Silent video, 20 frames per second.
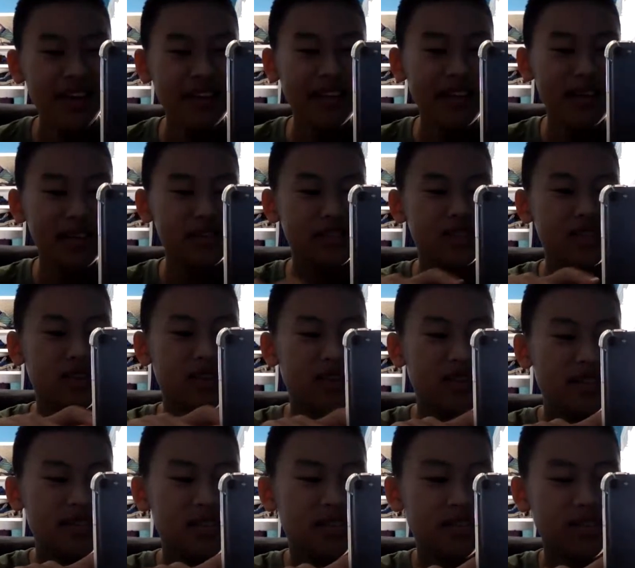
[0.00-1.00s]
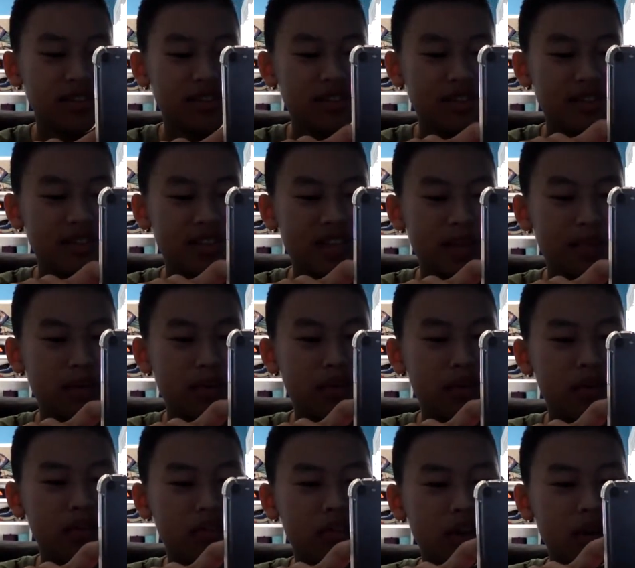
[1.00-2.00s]
cloud storage services, Apple
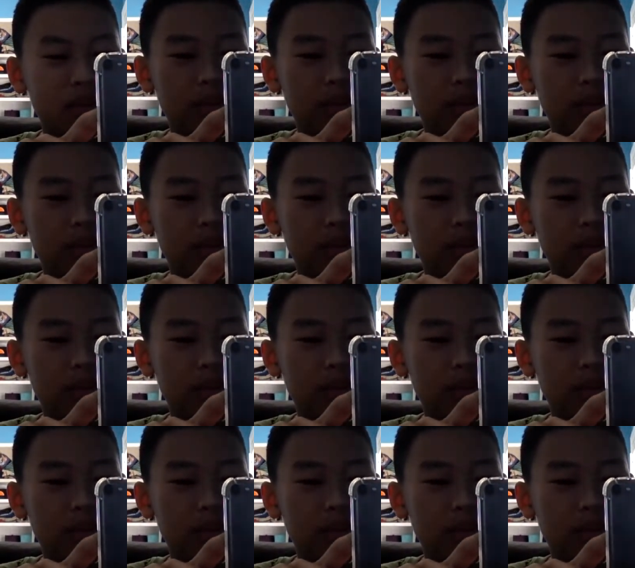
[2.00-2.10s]
will not